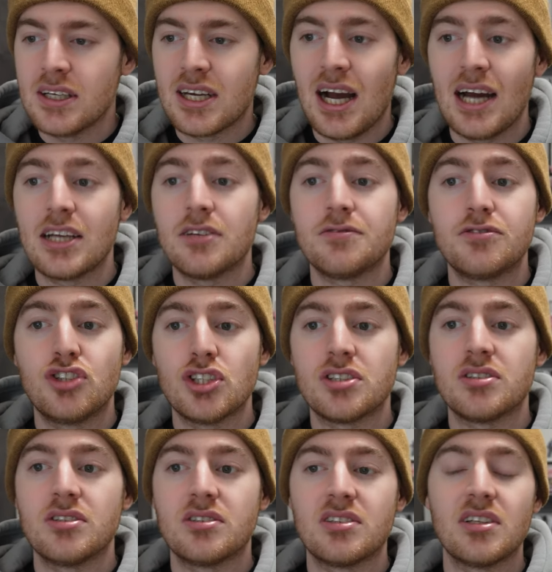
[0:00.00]
kind of
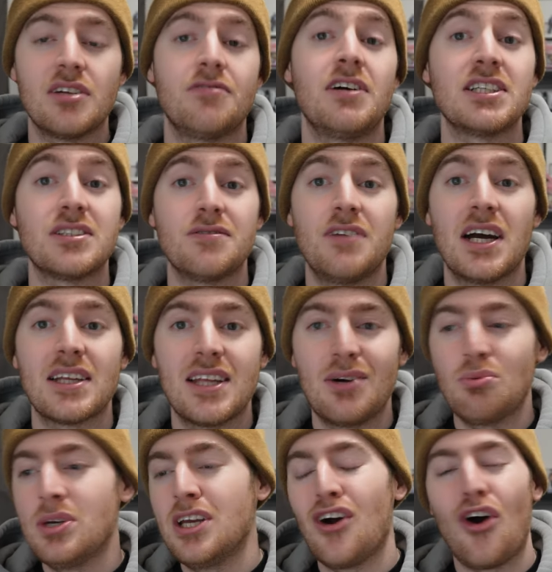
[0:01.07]
just solidifies the fact that
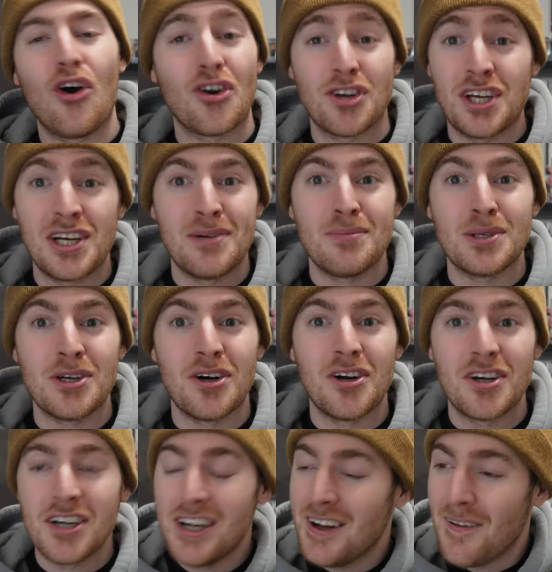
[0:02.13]
we aren't getting
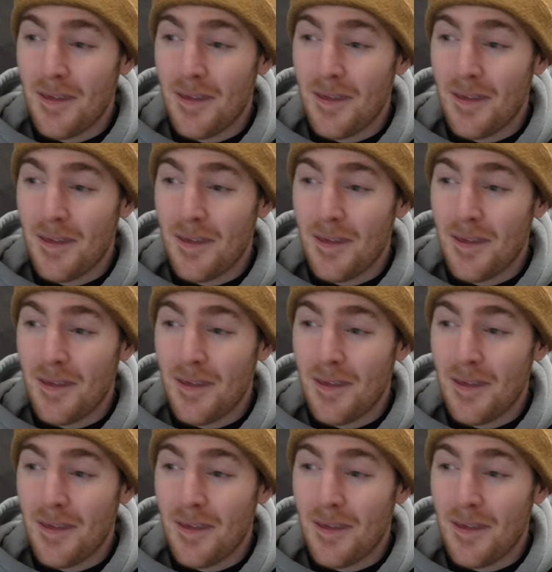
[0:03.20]
Bedard.